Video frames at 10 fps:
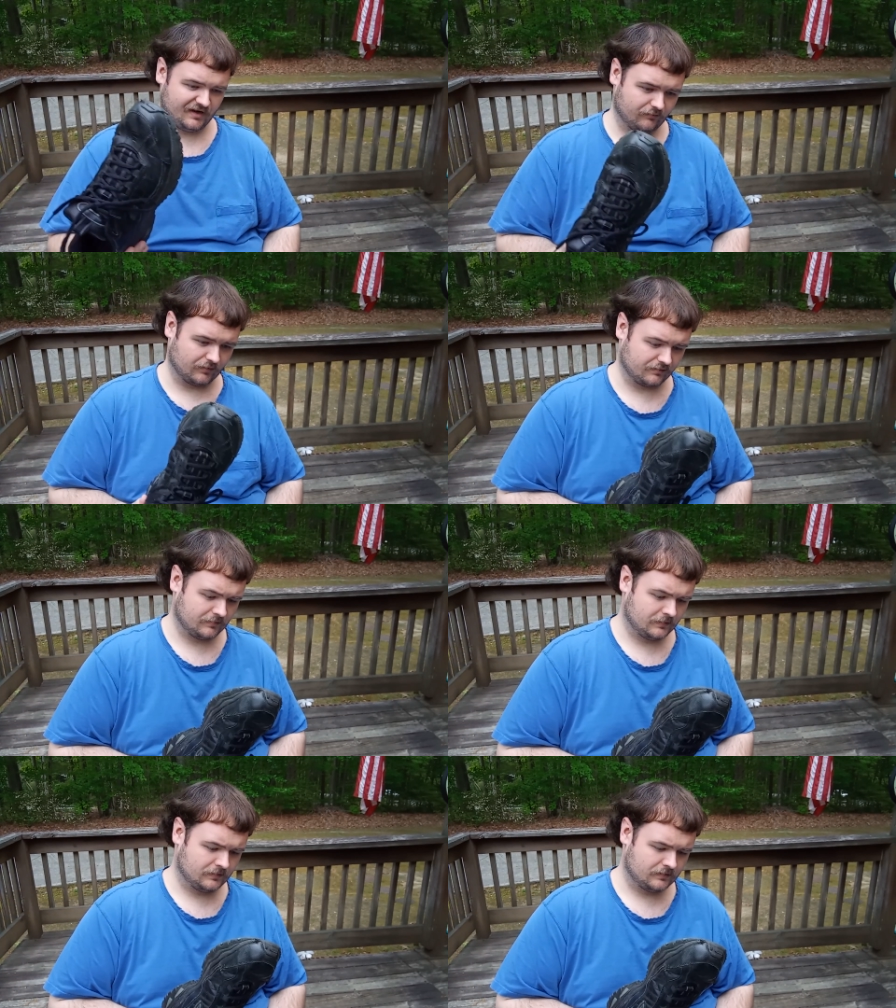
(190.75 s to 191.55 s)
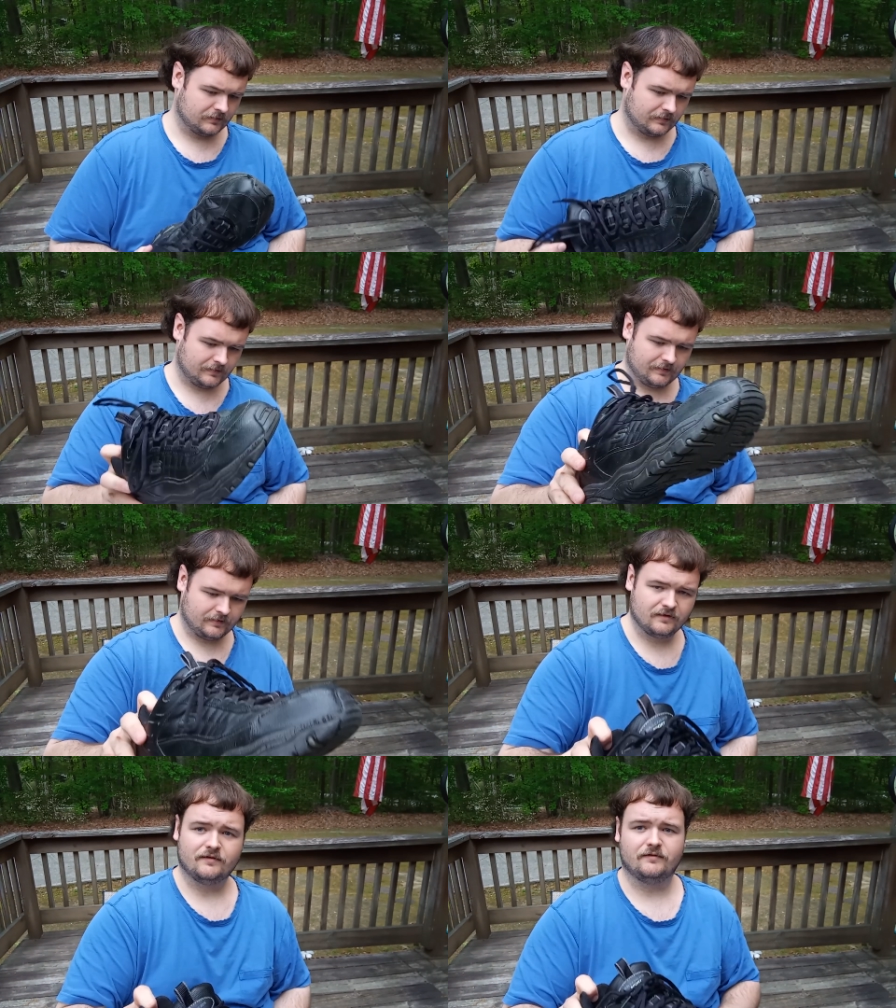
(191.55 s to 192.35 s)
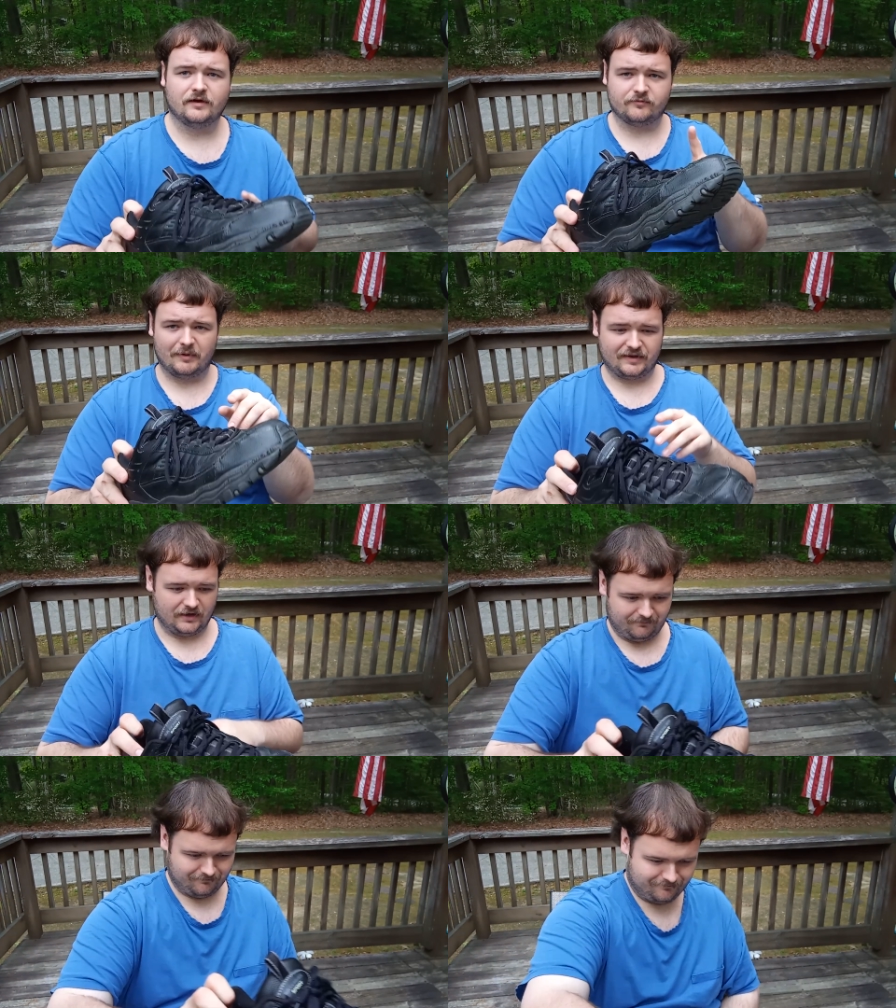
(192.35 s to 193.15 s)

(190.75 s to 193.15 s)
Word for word: anyway, enough about that.